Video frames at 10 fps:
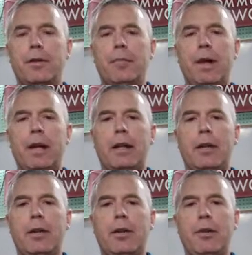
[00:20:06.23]
This will come
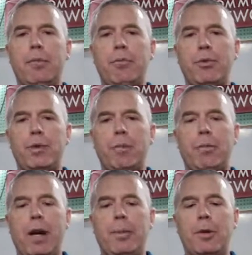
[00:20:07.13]
back here and
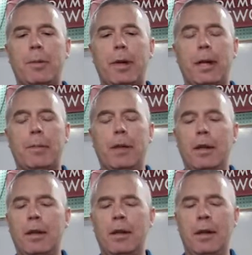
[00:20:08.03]
pop your
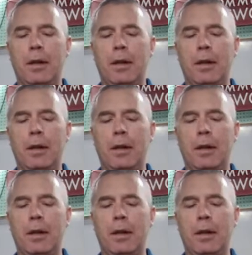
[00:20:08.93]
pipe.